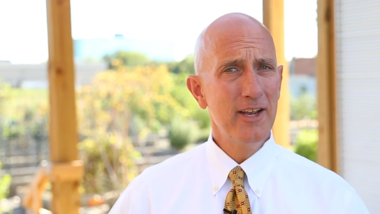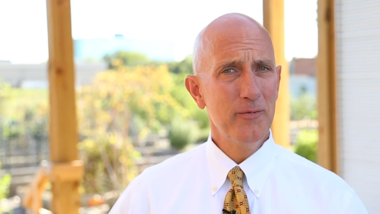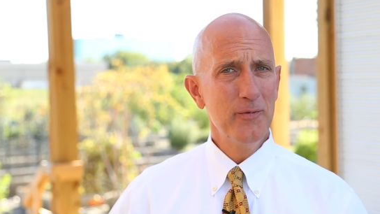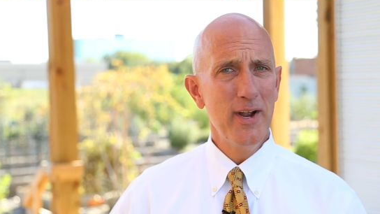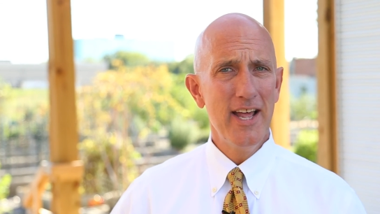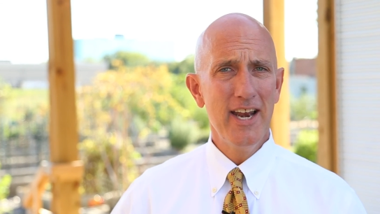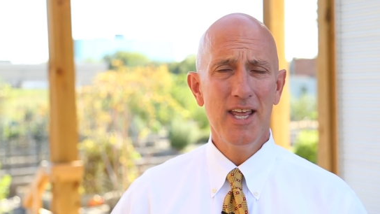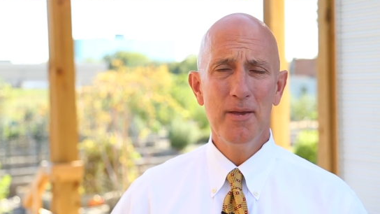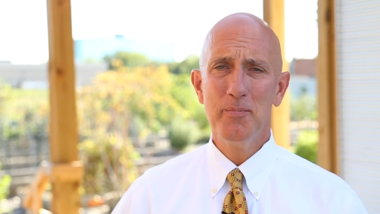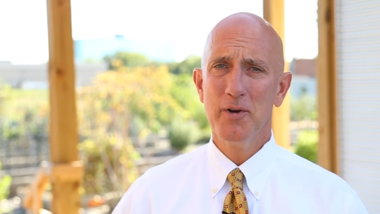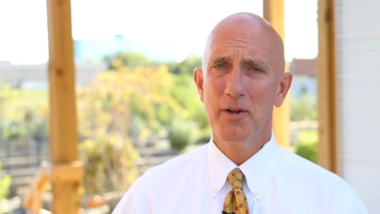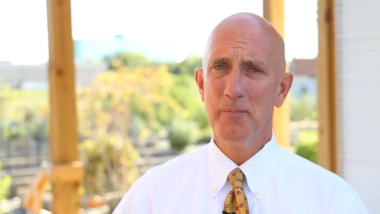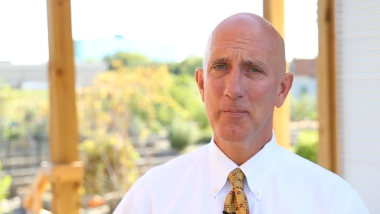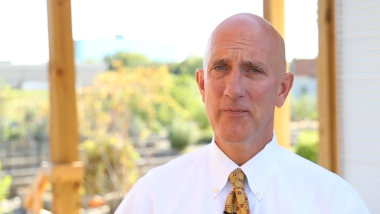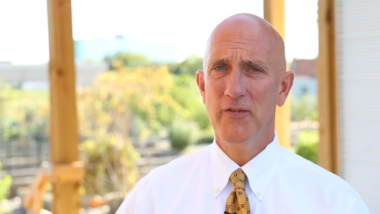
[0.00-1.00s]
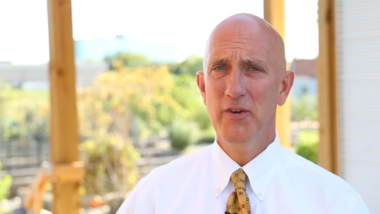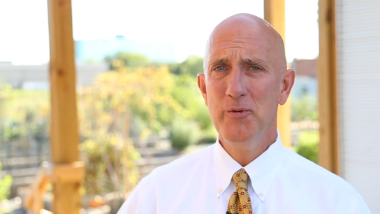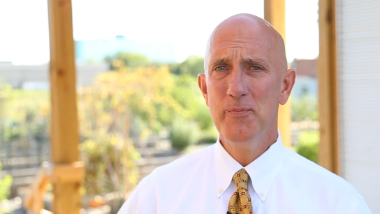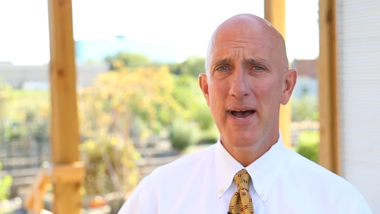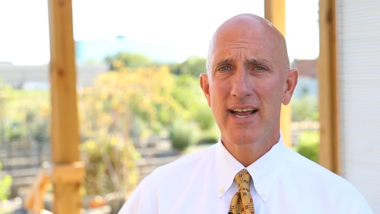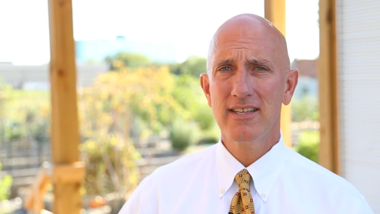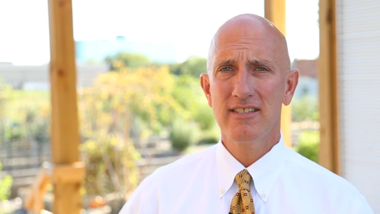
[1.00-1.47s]
get ready, put
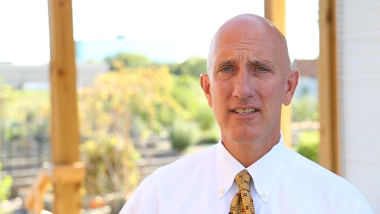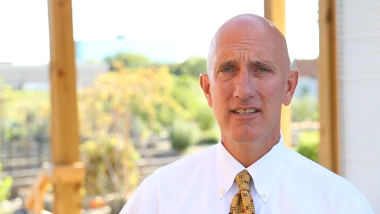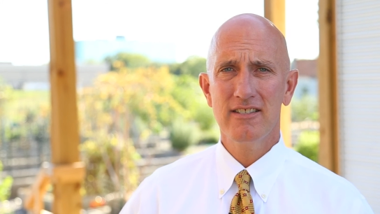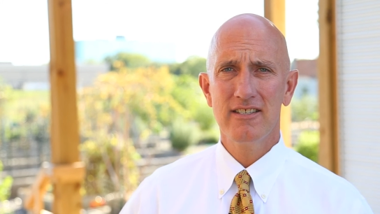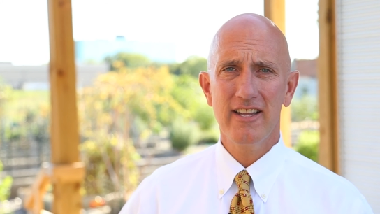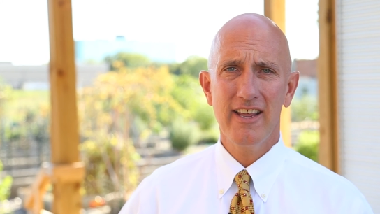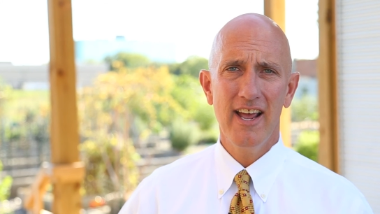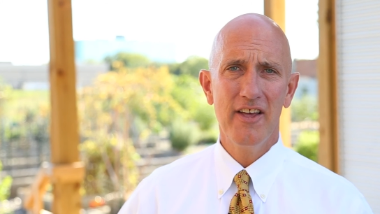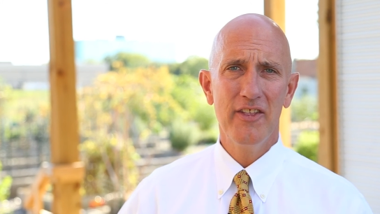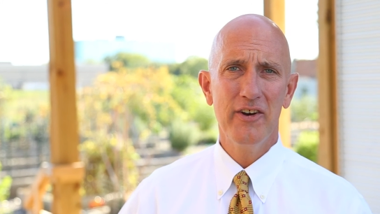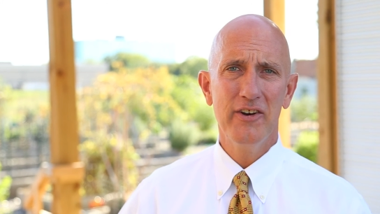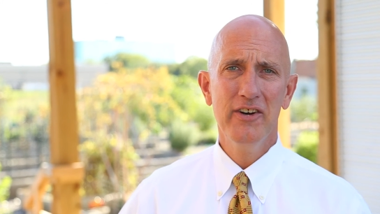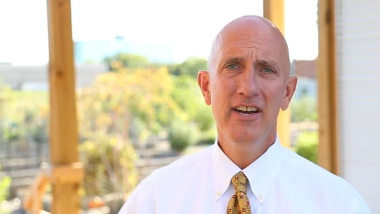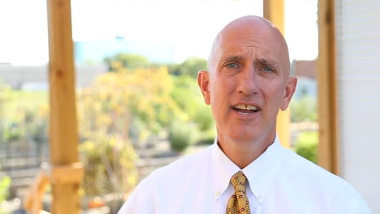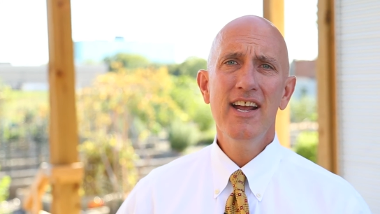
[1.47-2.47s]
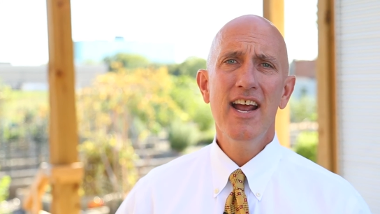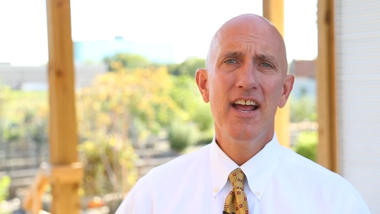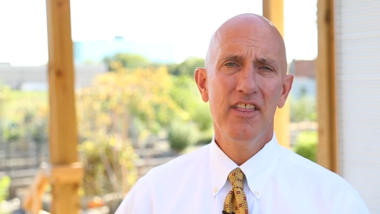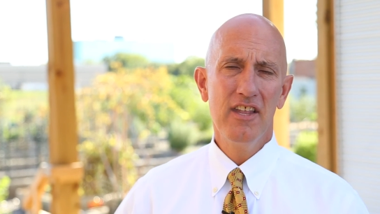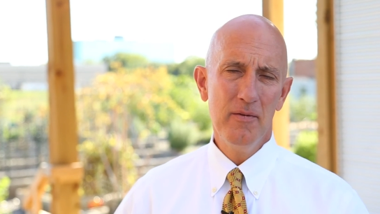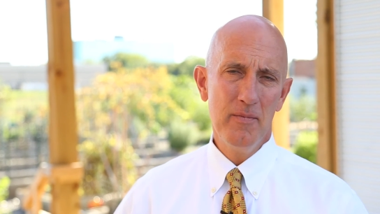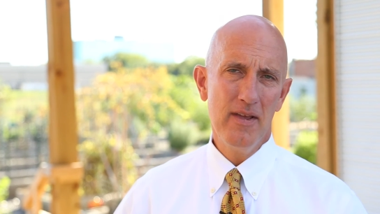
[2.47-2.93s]
food baskets together,
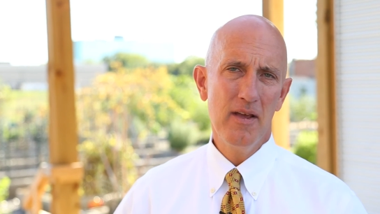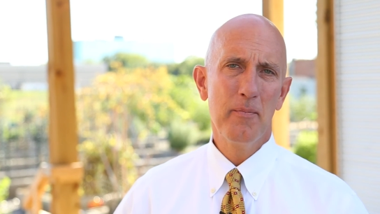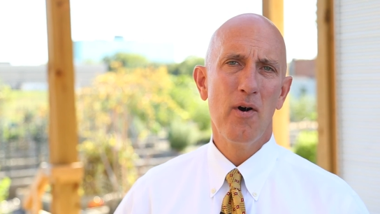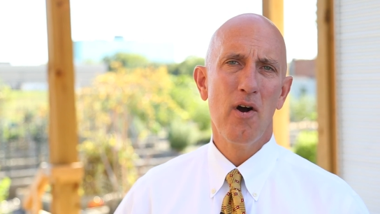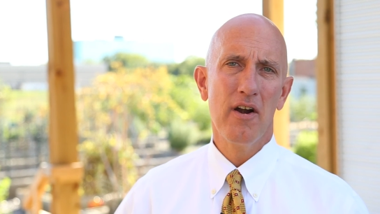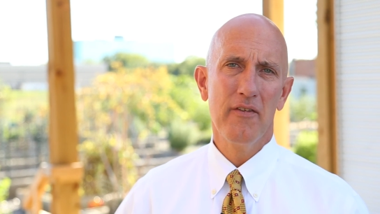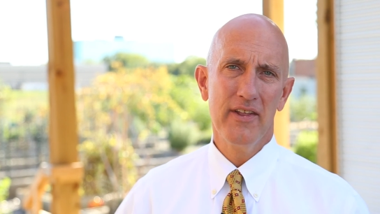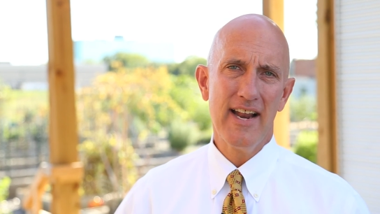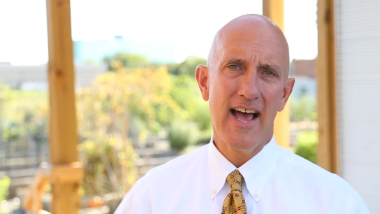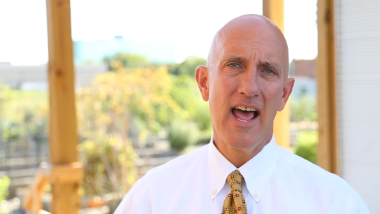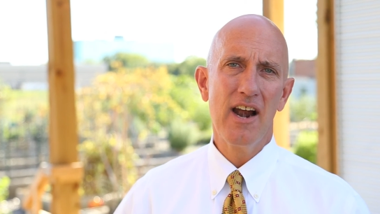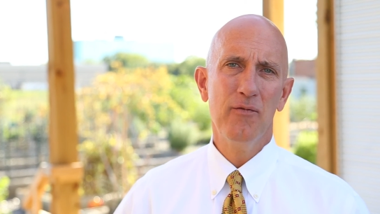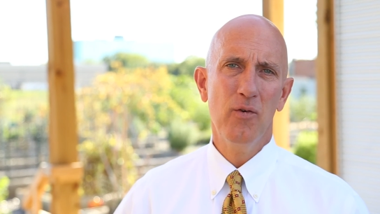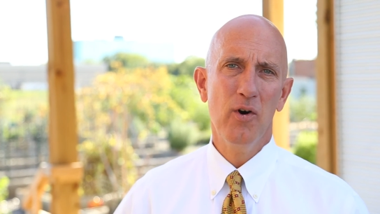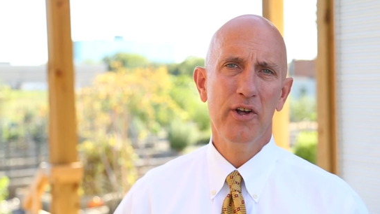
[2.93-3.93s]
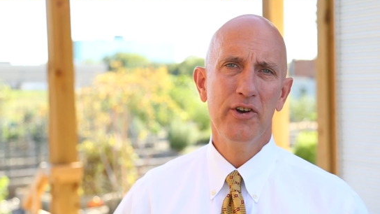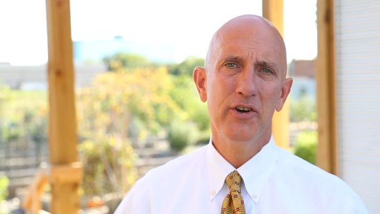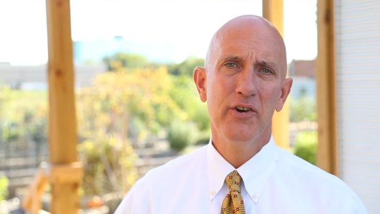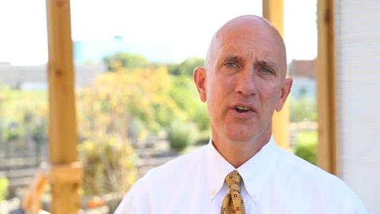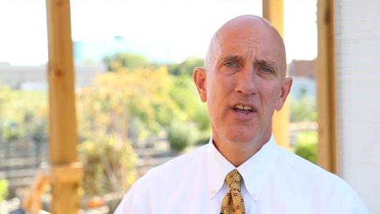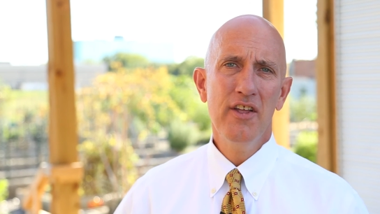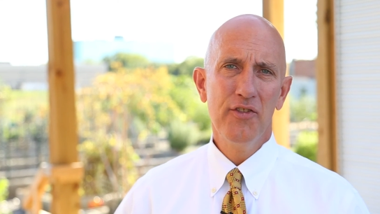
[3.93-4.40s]
and then to be a part of the Night of
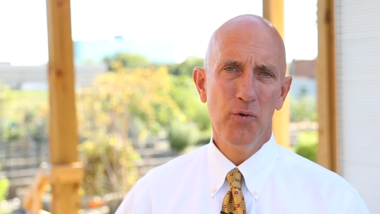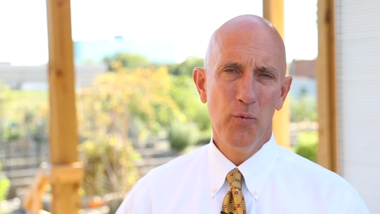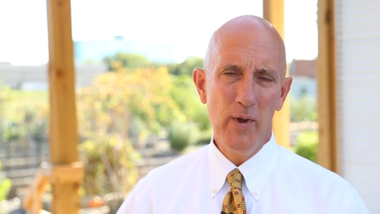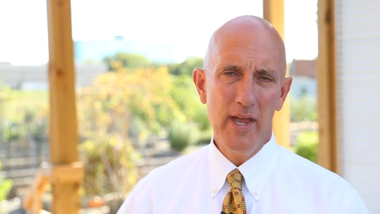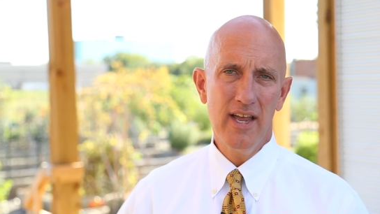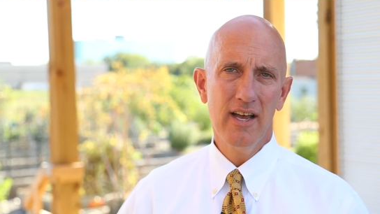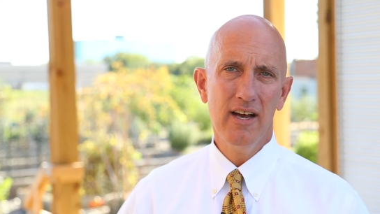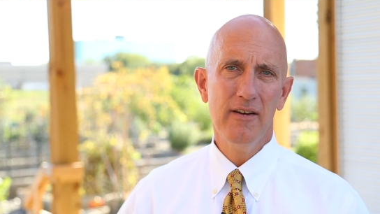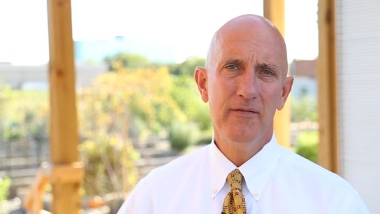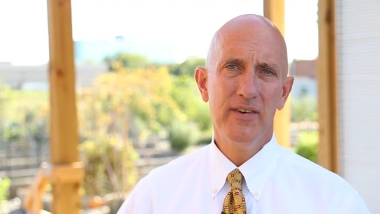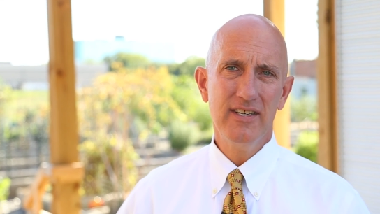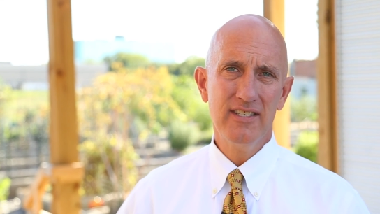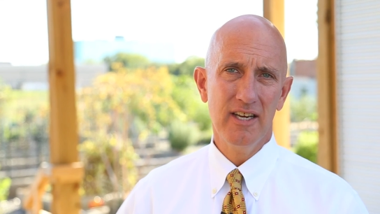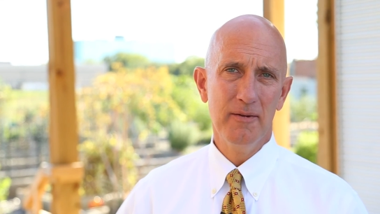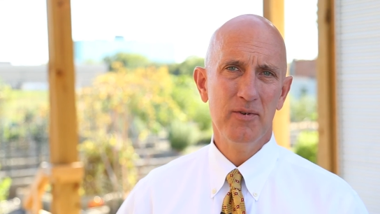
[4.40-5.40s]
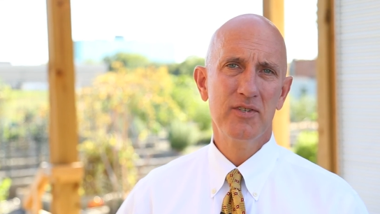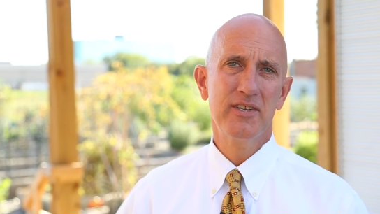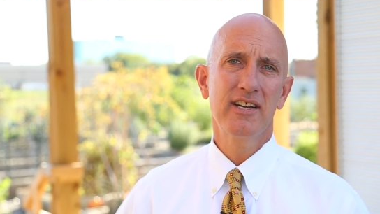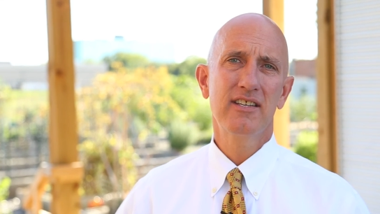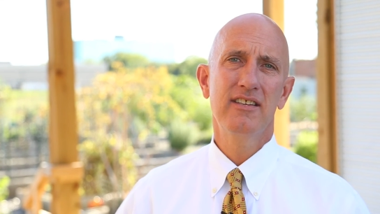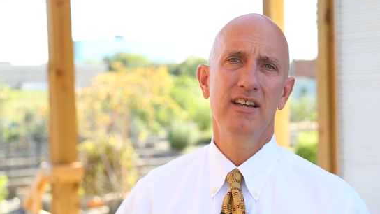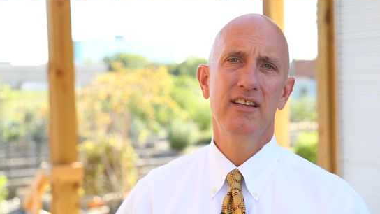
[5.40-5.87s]
Wonder the week of December
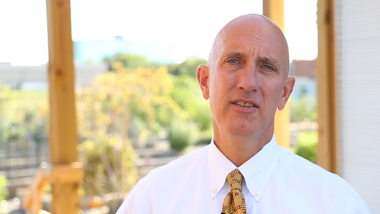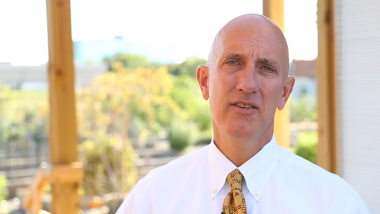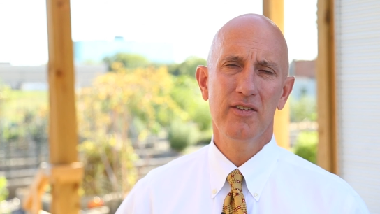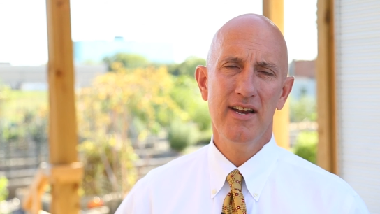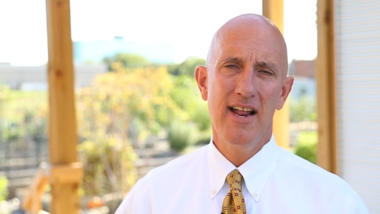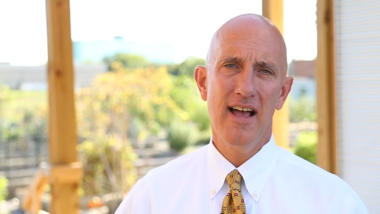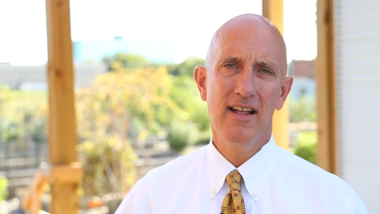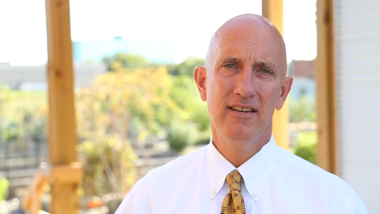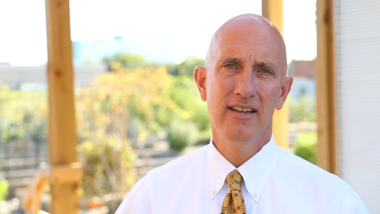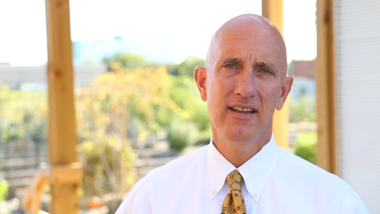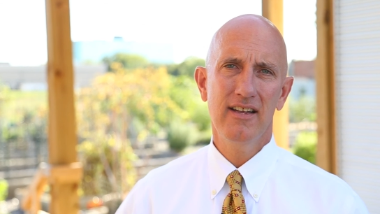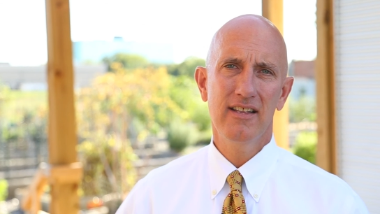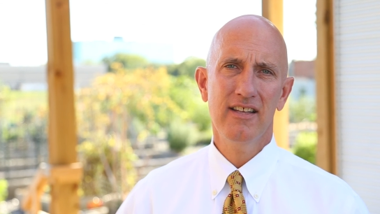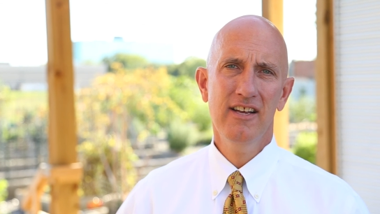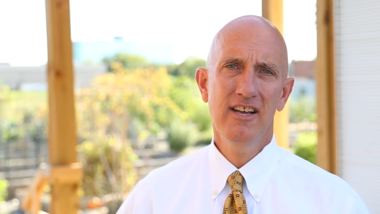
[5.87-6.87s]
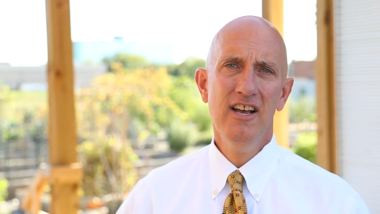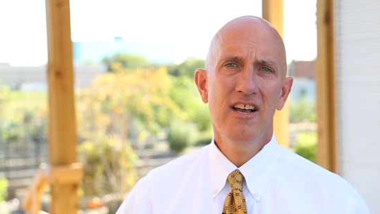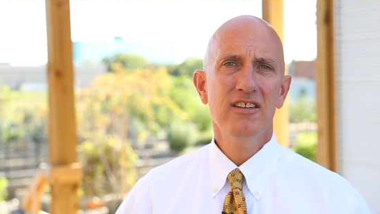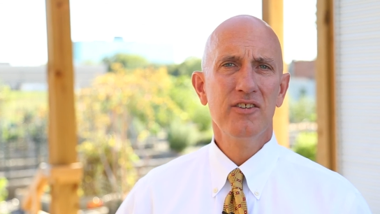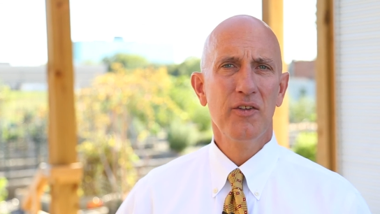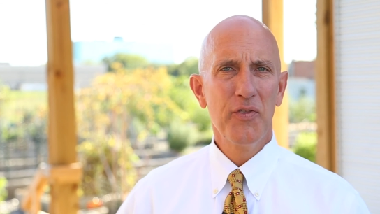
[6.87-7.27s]
16th through the 19th.